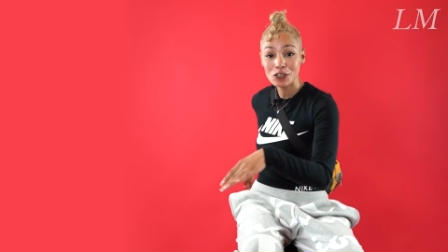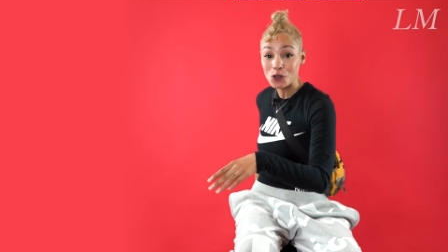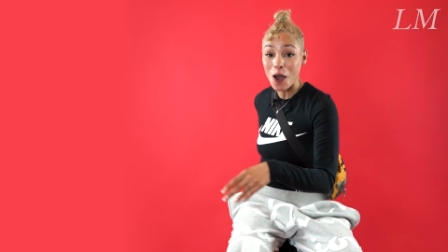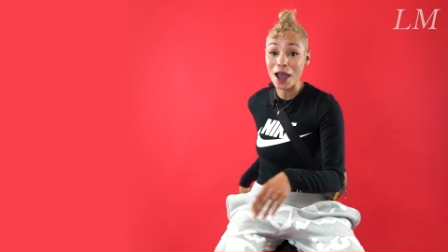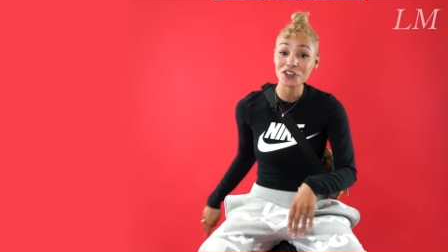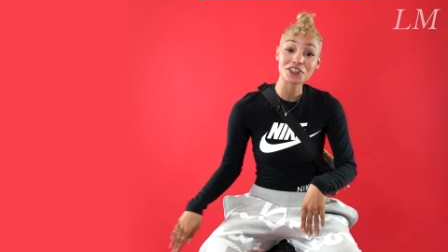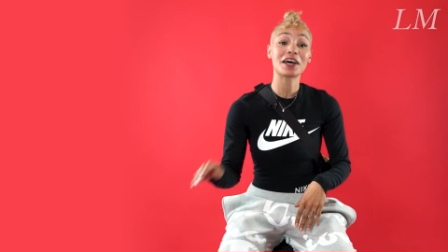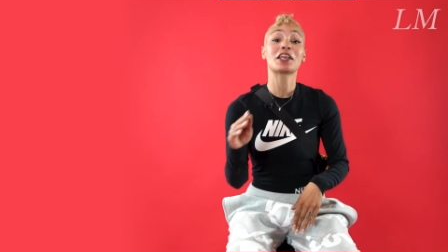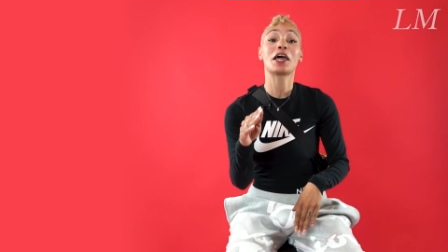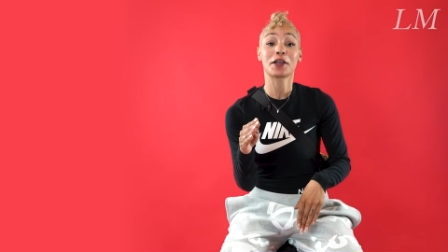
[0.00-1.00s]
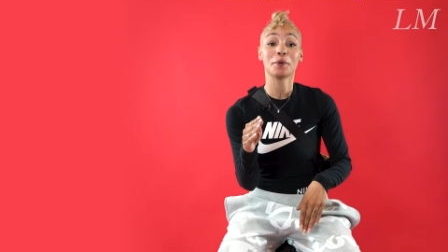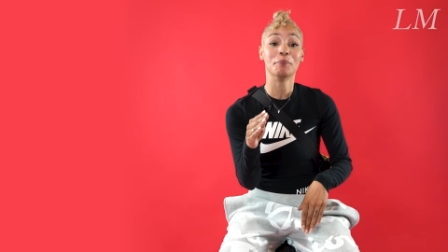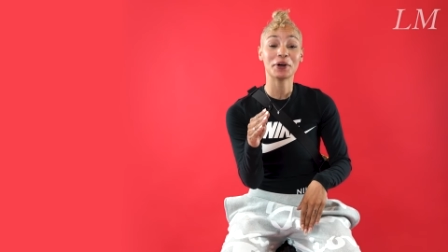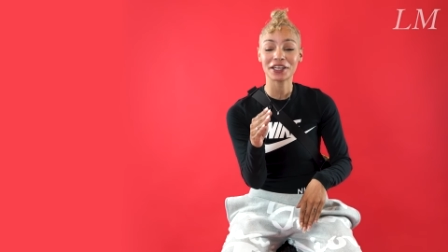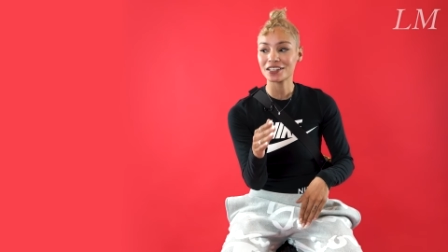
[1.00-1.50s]
So I just kind of
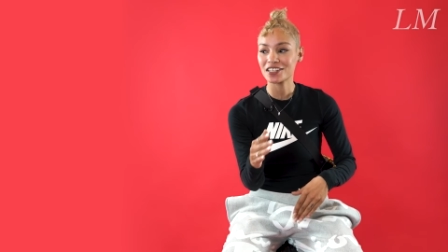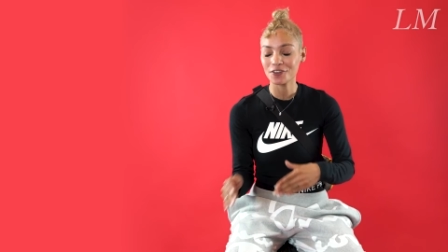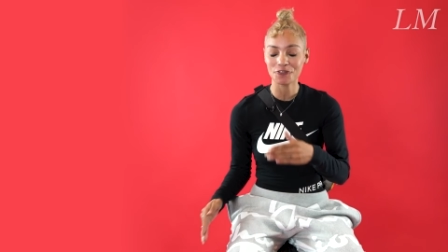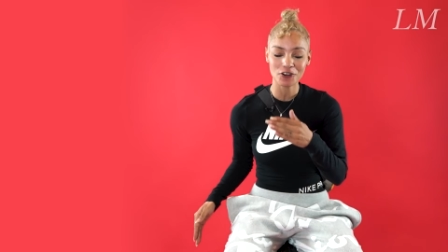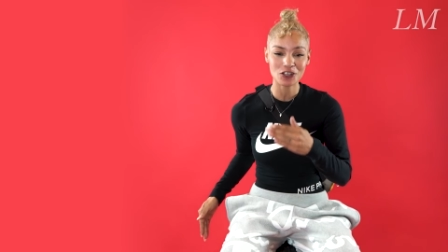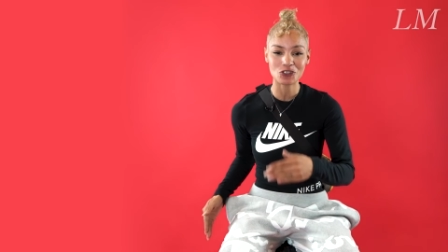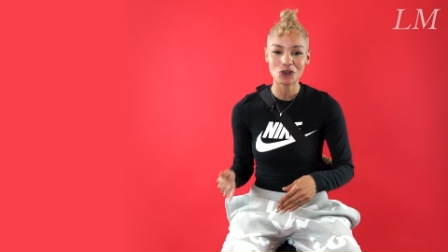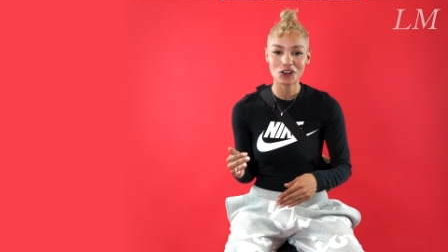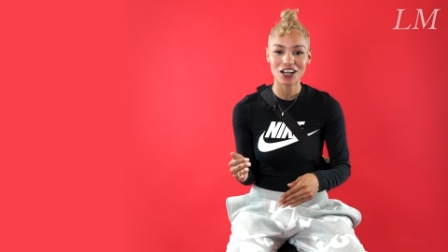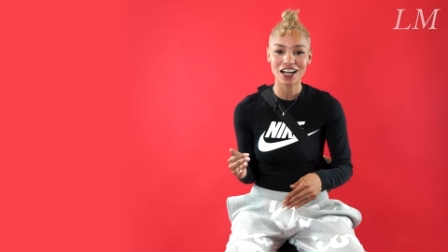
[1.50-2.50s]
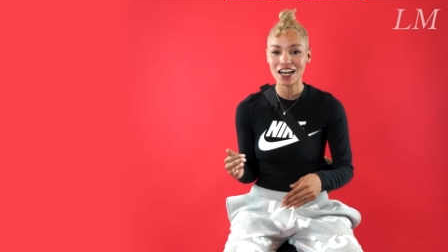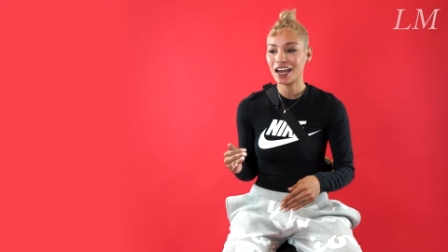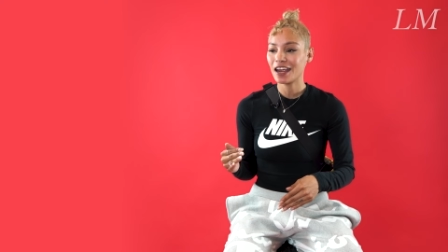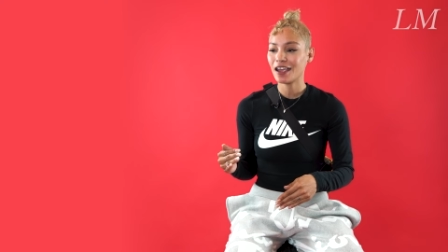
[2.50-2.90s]
like book it to the front door,